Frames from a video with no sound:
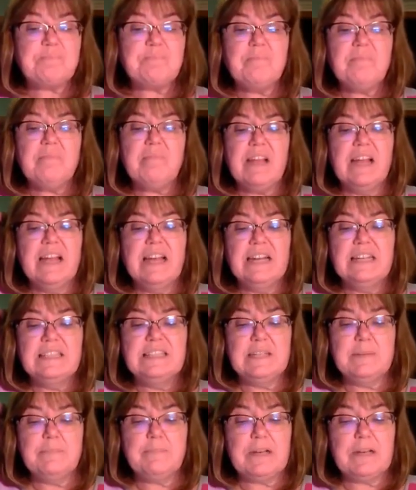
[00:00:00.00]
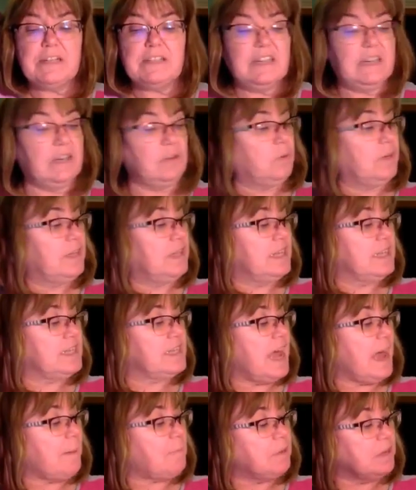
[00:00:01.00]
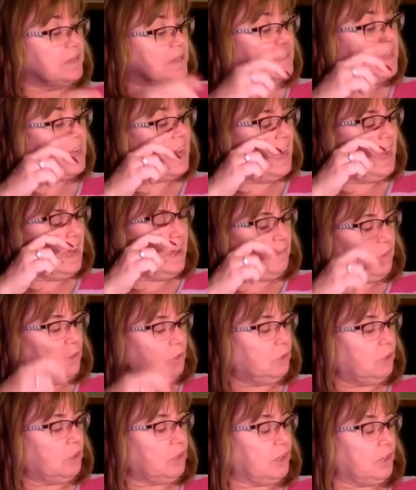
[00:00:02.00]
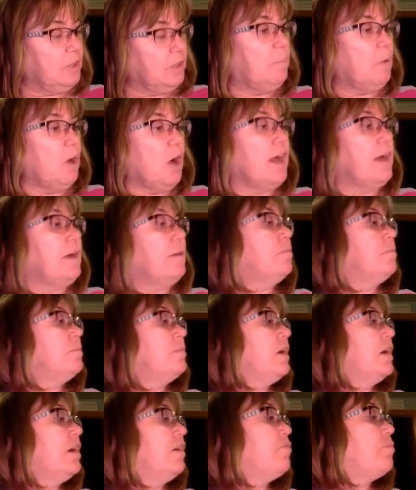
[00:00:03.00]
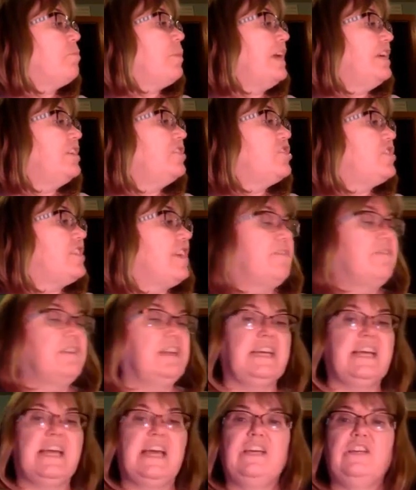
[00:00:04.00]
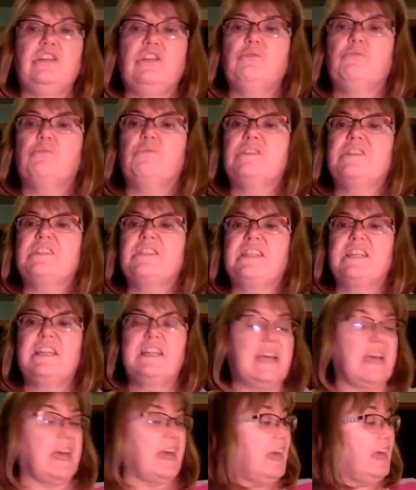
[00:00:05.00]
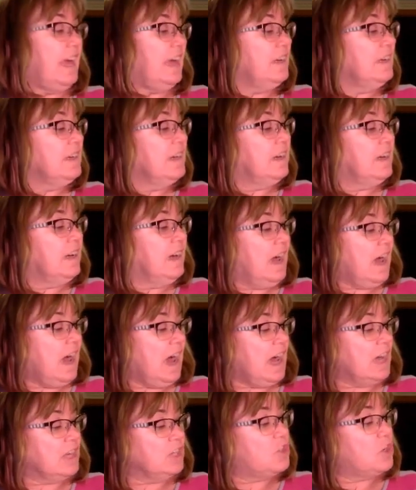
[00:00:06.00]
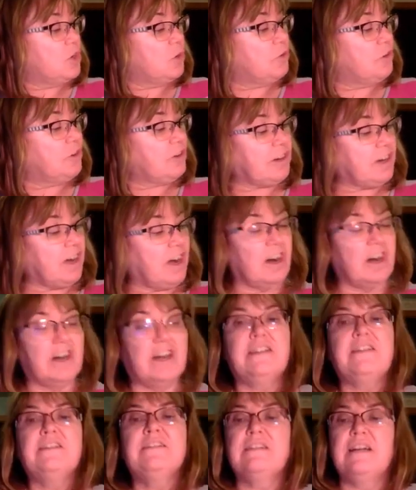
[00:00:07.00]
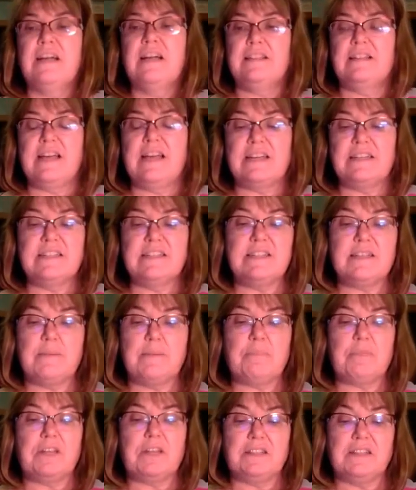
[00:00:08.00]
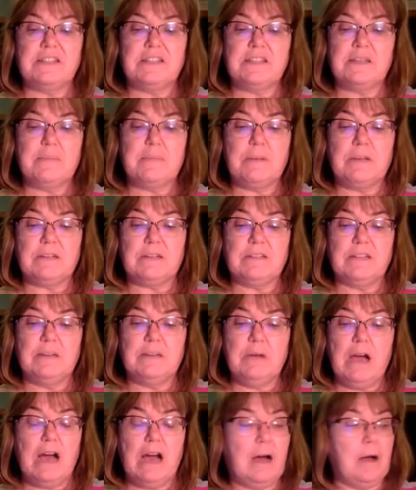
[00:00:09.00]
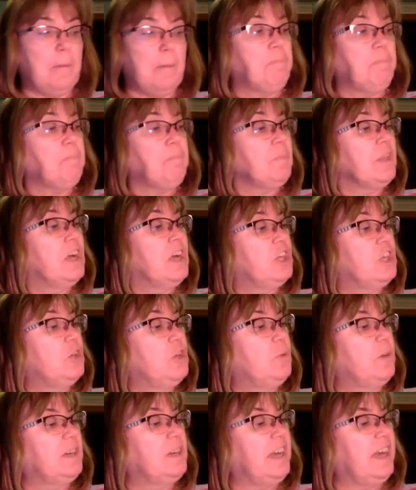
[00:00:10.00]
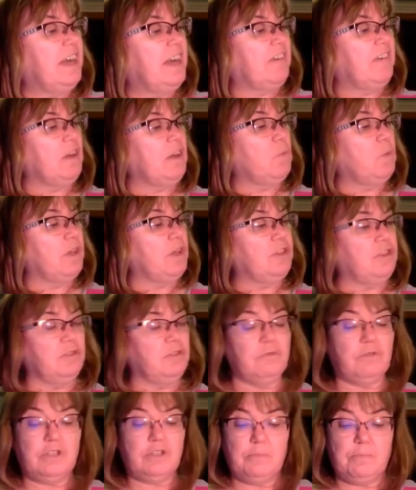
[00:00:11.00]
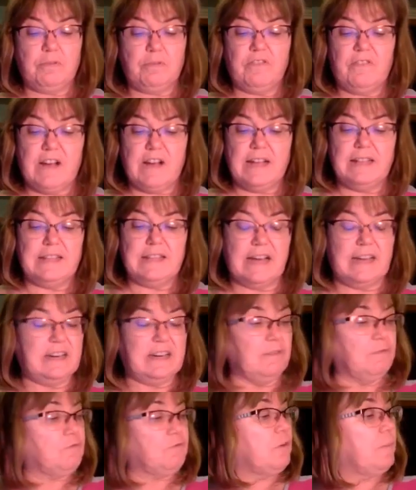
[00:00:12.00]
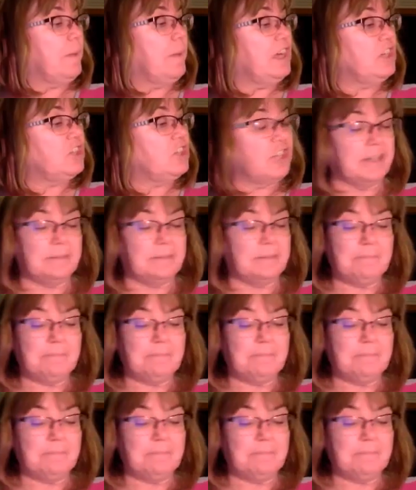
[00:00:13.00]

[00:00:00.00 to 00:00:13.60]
And typically, when this happens, if you look on the bottom of page 78, you will see a donor card, and that is something that typically you would carry with you to provide that information.